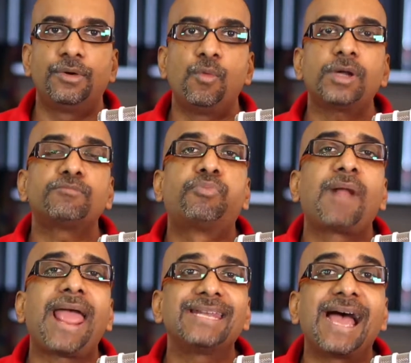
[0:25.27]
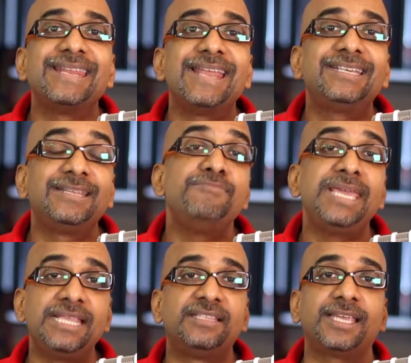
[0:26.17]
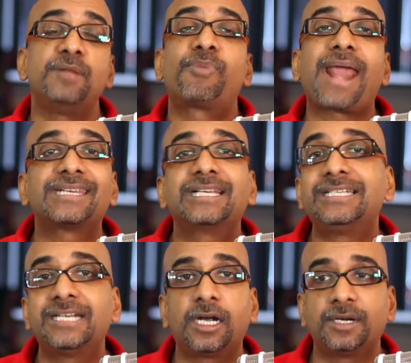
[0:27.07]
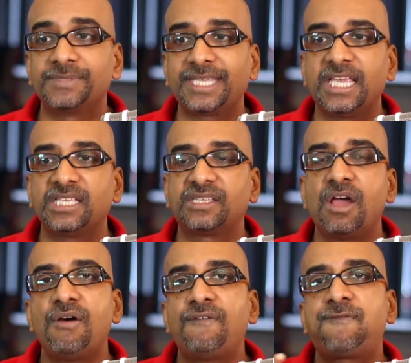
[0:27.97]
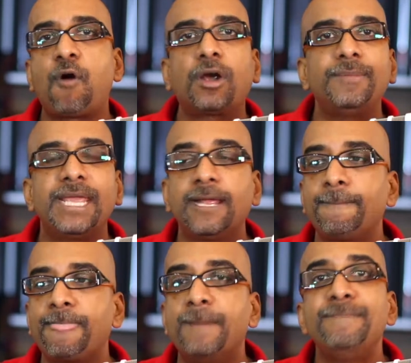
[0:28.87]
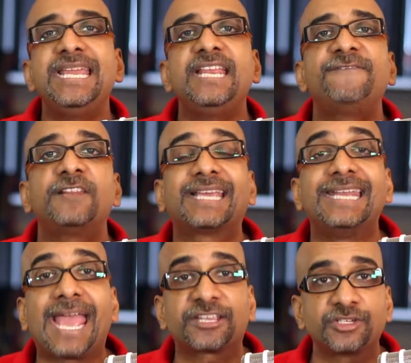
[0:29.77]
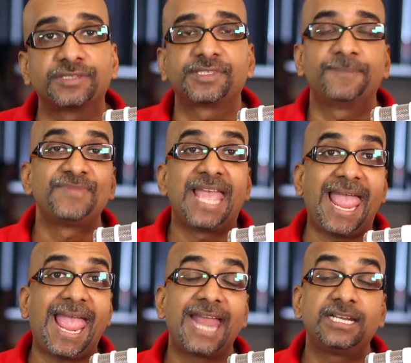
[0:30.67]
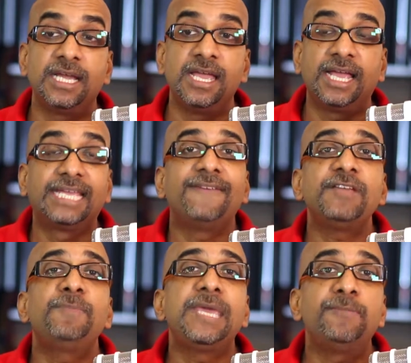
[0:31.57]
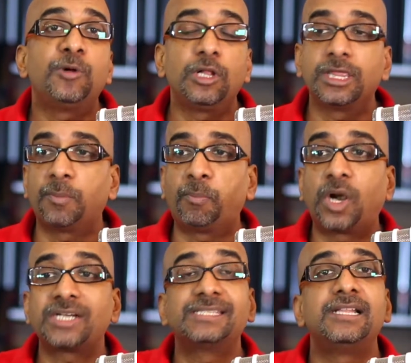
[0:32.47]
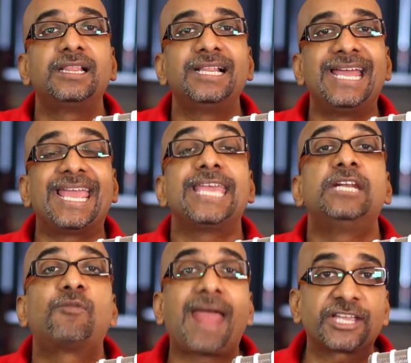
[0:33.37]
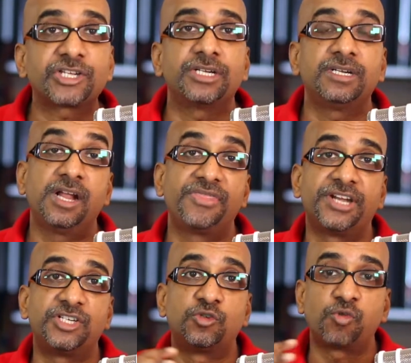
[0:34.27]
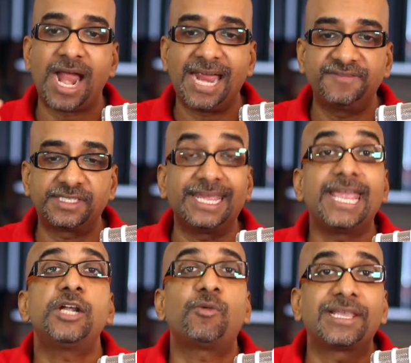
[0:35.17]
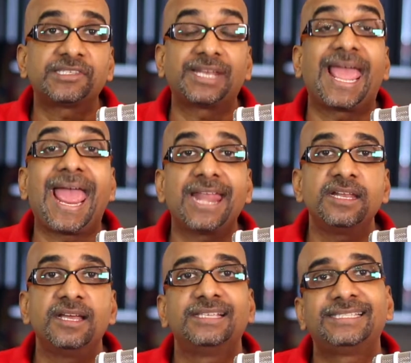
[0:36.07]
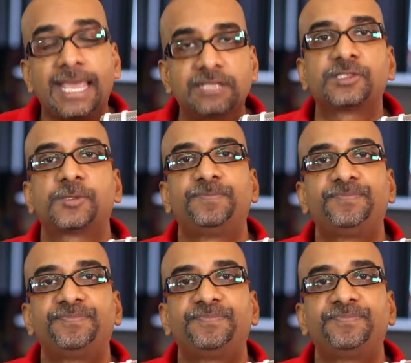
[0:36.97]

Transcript: What brand identity means in practical terms is forming meaningful connections and giving people the personal interaction that drives interest and sales.